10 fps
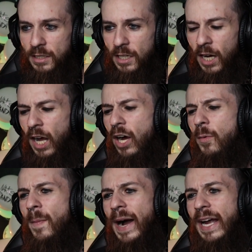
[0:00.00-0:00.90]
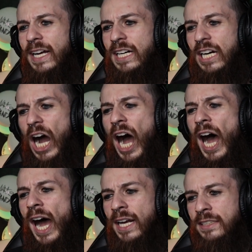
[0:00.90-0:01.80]
Oh my
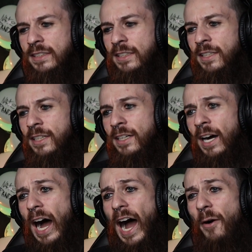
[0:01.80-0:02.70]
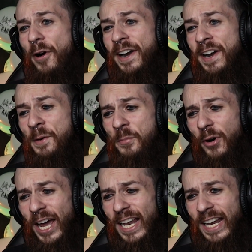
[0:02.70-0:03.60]
god! I want an
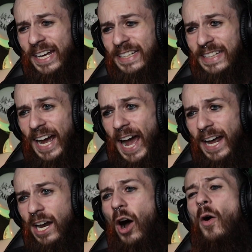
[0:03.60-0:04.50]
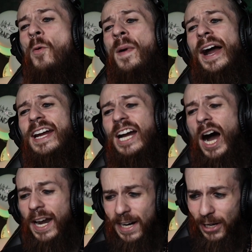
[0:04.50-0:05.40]
umbrella like that! Oh my god,
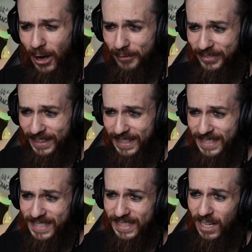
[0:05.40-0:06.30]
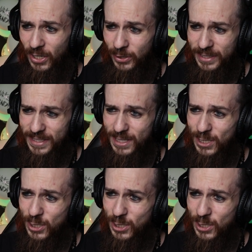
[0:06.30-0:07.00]
I love this! Oh, this is